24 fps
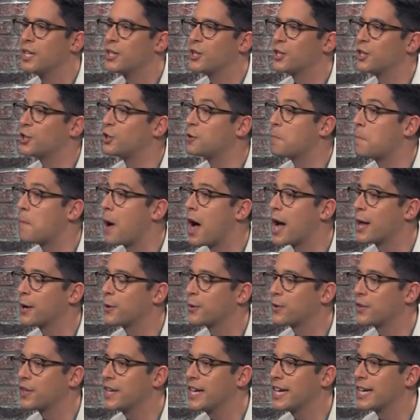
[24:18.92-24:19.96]
such a
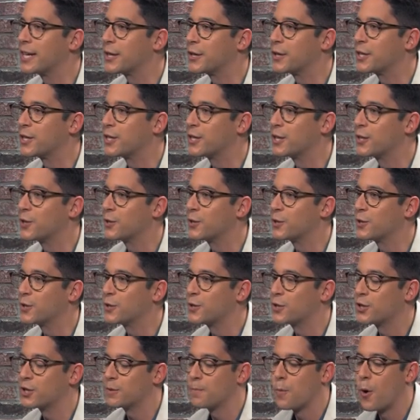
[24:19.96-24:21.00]
minor thing. It's such
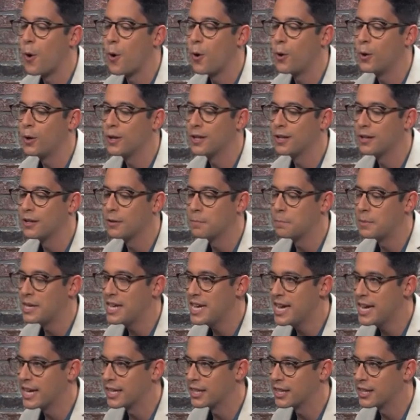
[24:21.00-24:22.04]
a small little
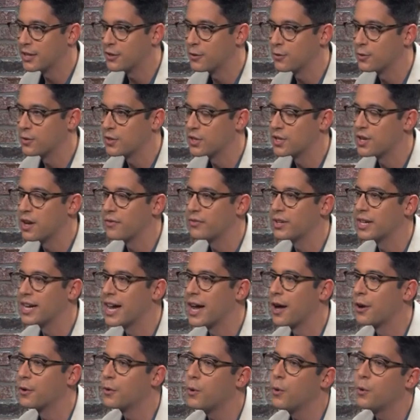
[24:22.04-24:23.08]
being that you're snuffing
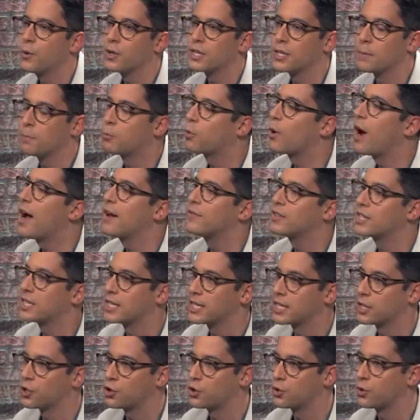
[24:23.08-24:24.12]
out. Oh, it's a
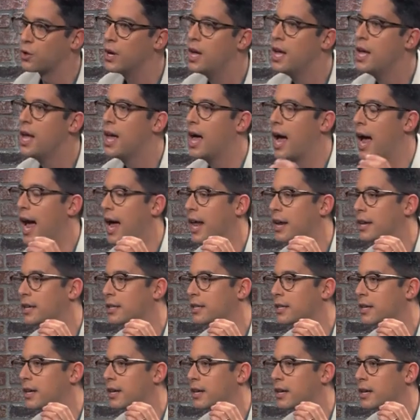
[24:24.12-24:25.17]
privacy issue.
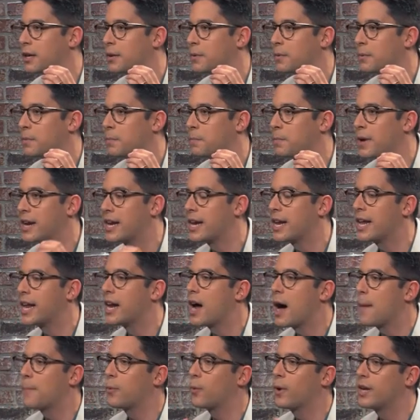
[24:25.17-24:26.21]
And uh, but it, it,
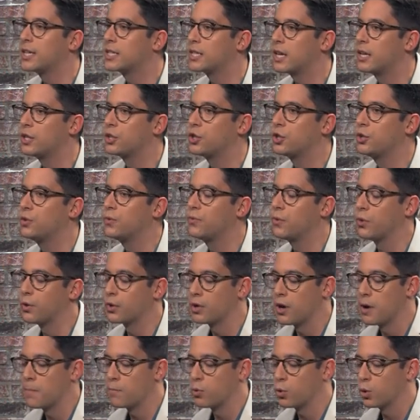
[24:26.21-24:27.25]
operates on
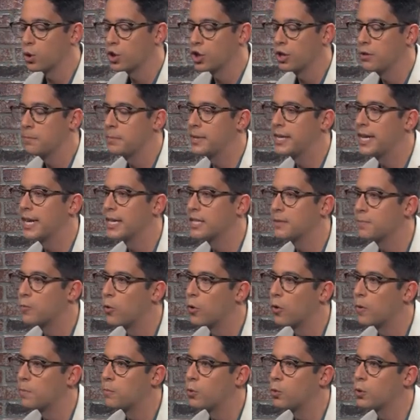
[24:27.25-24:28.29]
twofold: abortion begets
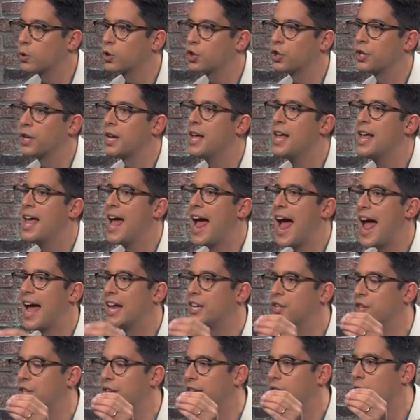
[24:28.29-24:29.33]
more abortion,
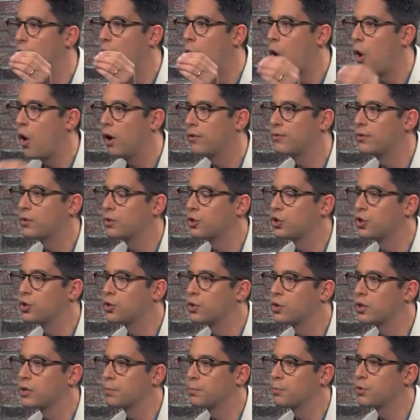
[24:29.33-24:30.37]
and the awful
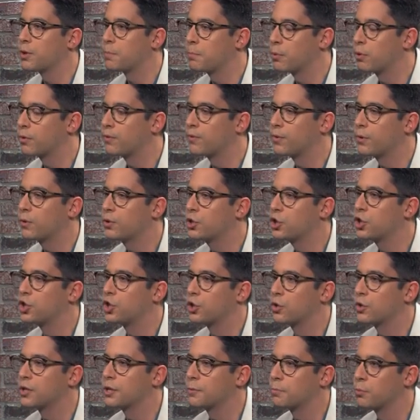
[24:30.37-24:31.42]
juris, the perverse
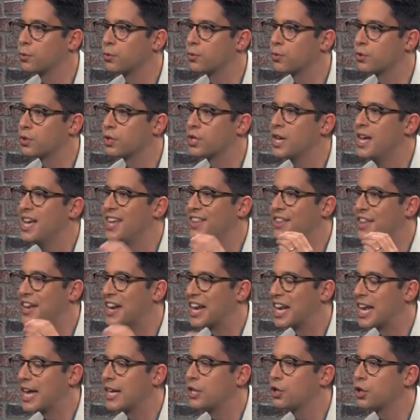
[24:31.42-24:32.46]
jurisprudence that
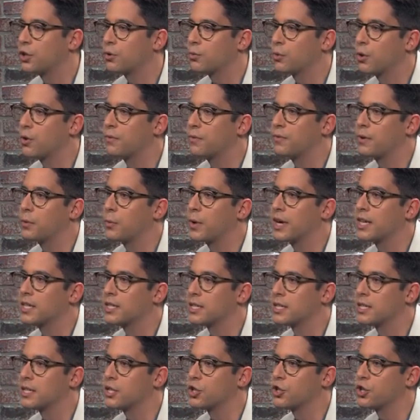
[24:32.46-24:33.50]
led to the Roe v. Wade
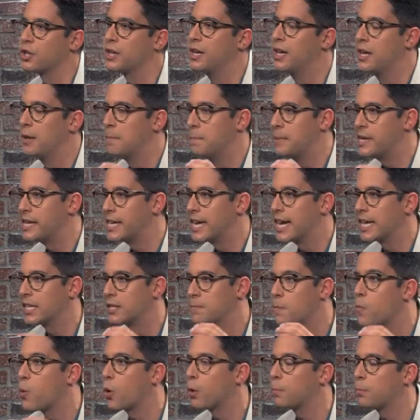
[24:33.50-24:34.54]
decision begets
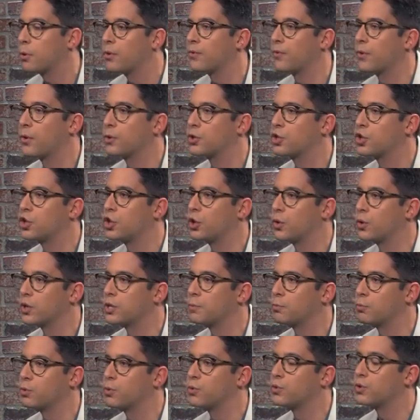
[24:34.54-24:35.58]
more perverse
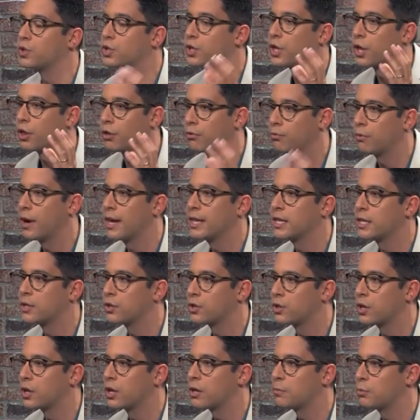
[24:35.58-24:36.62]
jurisprudence that
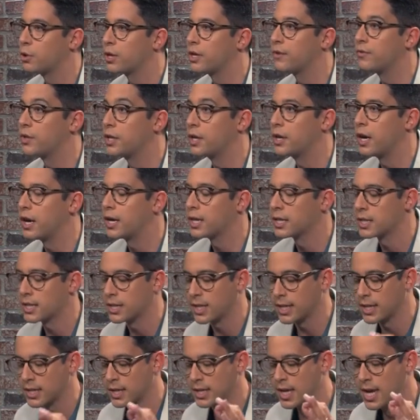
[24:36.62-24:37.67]
threatens the liberty of the United
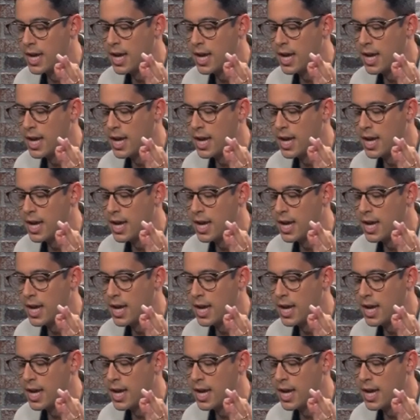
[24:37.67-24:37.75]
States.